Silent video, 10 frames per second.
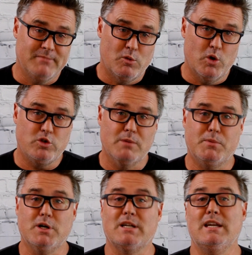wrote the
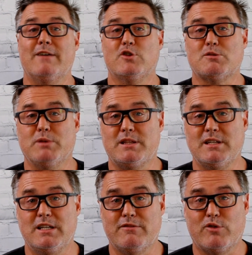book Never Split the
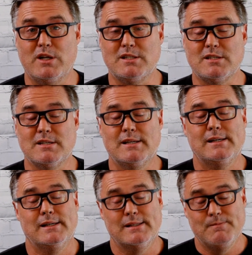Difference.
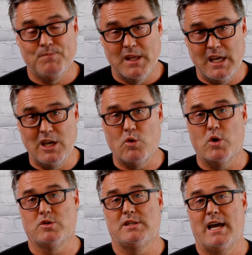He
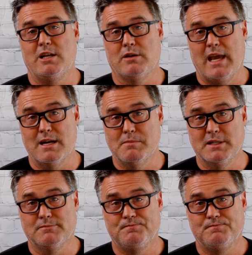quotes Daniel Kahneman.